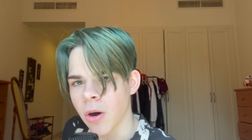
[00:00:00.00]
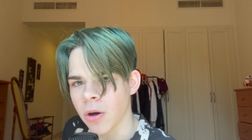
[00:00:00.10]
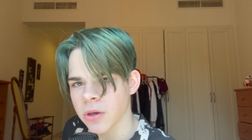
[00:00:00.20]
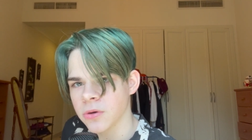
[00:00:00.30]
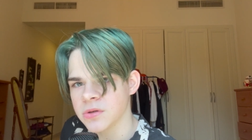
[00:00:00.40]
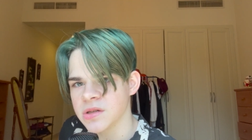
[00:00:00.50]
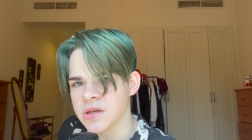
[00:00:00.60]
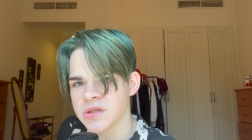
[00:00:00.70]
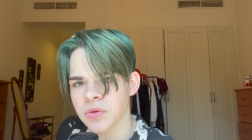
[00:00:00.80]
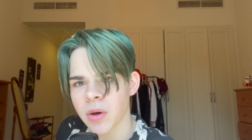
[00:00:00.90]
ball you,
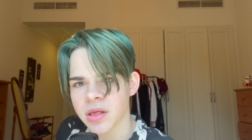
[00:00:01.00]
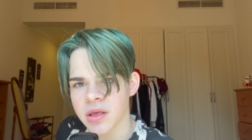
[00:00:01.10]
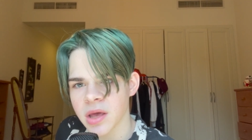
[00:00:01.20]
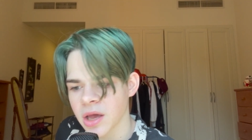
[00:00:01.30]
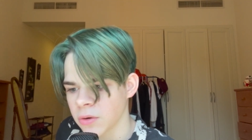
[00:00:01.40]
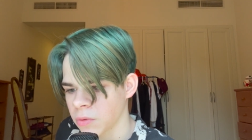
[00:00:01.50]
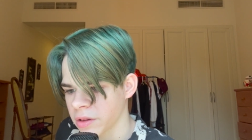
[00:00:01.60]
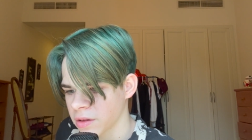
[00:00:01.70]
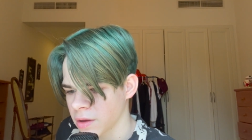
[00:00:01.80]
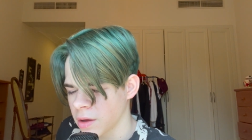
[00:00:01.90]
tease you at the end with.